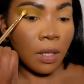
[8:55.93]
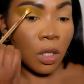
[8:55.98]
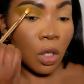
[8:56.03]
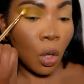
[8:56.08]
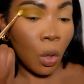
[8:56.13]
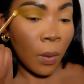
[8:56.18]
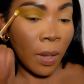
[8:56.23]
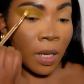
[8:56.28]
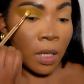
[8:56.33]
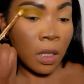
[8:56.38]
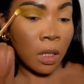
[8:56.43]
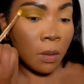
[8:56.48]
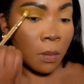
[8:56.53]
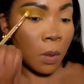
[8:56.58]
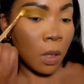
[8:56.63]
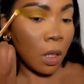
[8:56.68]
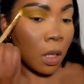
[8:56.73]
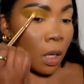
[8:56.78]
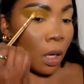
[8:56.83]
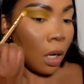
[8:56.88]
It's going to
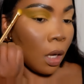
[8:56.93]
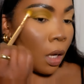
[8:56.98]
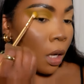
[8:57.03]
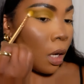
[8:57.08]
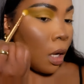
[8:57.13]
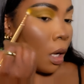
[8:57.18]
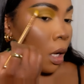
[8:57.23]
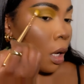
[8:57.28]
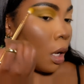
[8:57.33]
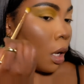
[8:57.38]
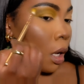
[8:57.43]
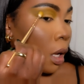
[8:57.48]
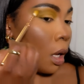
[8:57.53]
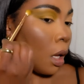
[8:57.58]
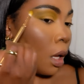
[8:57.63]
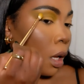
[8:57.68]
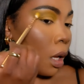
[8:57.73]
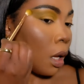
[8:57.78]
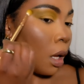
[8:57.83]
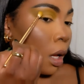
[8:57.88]
be
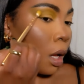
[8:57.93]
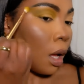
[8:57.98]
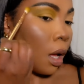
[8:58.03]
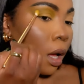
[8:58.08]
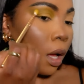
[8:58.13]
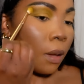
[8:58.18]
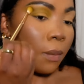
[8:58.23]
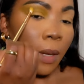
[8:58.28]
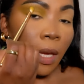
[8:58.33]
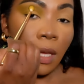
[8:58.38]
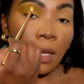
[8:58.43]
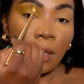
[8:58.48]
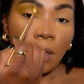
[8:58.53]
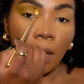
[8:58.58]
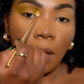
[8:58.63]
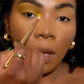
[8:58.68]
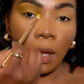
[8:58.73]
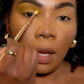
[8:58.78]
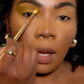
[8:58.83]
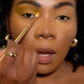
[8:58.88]

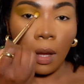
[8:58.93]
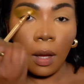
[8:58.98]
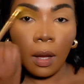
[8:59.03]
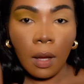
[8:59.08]
amazing.